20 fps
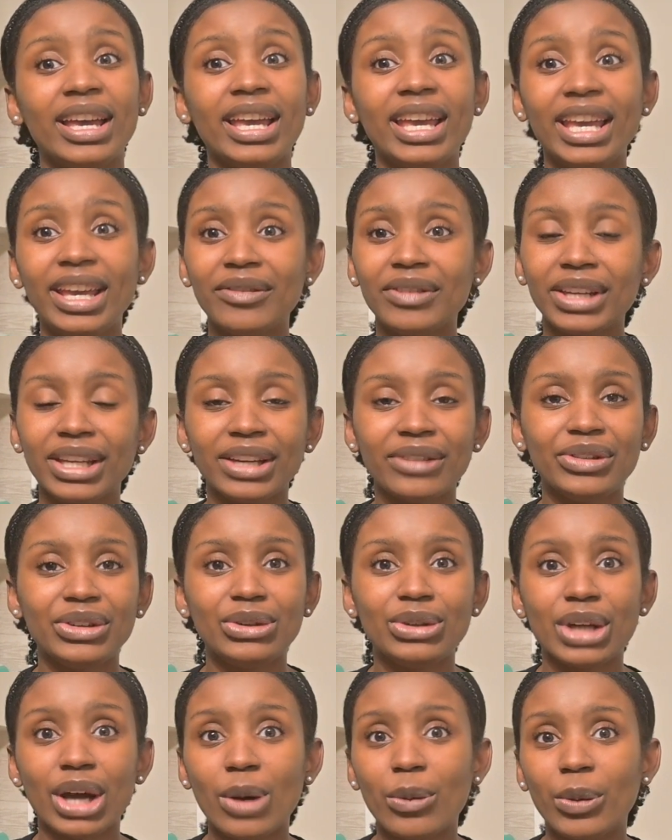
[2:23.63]
Even if
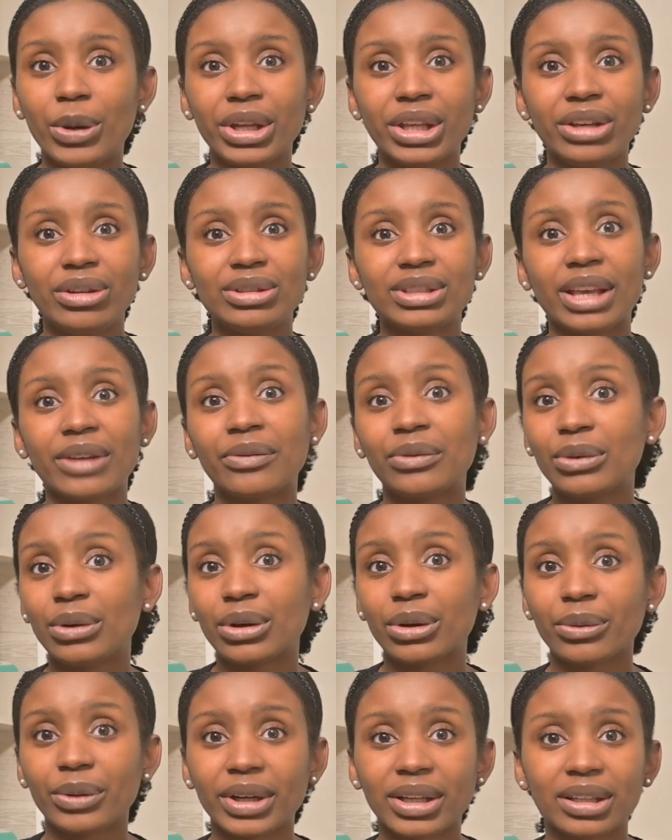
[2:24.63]
you don't want to use a
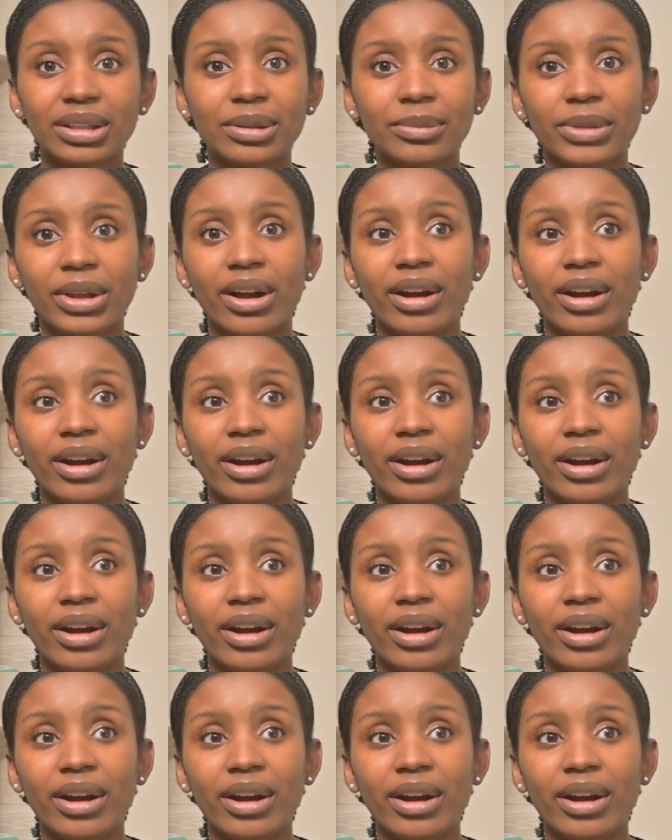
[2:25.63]
full curriculum,